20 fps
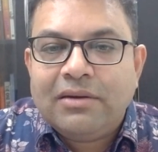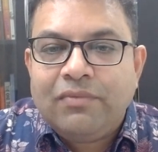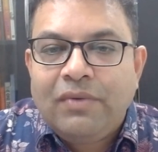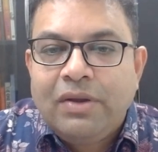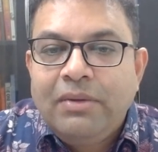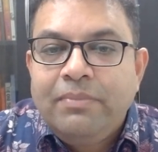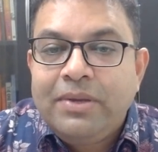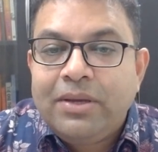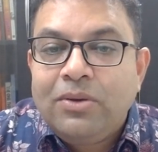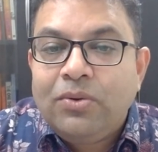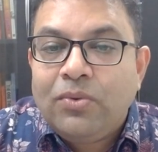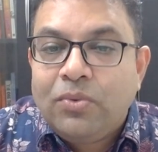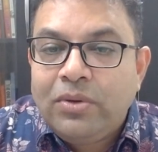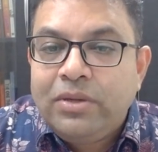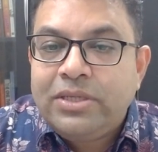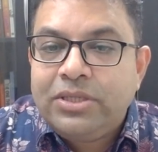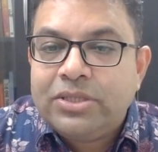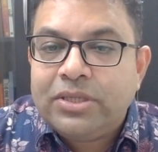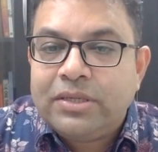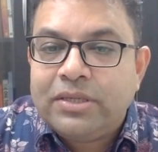will be a
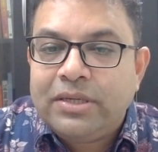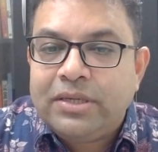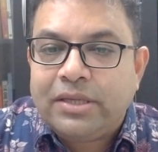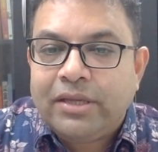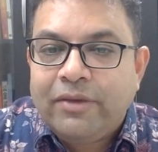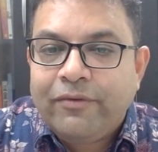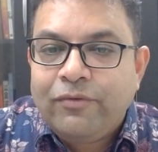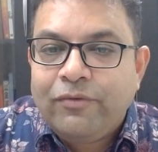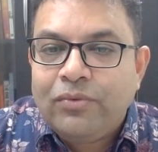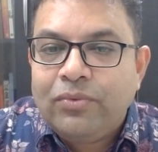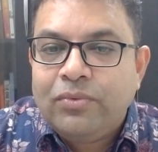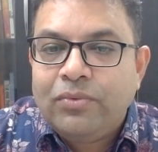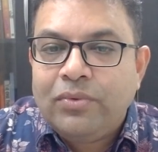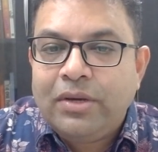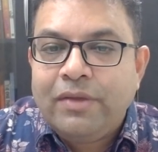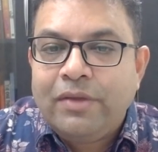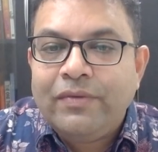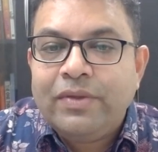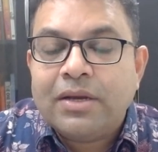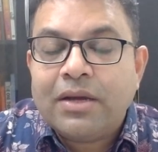lonely journey if you
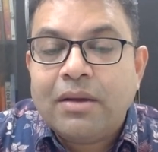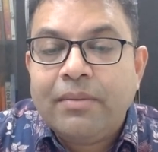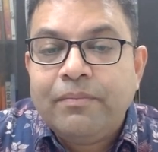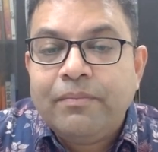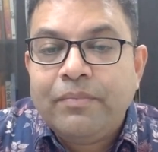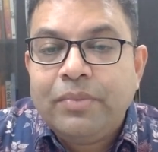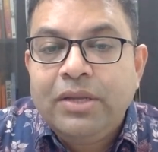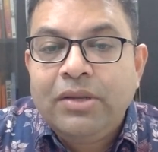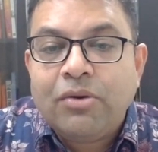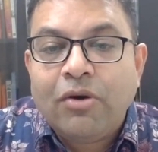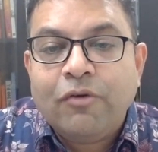live in a company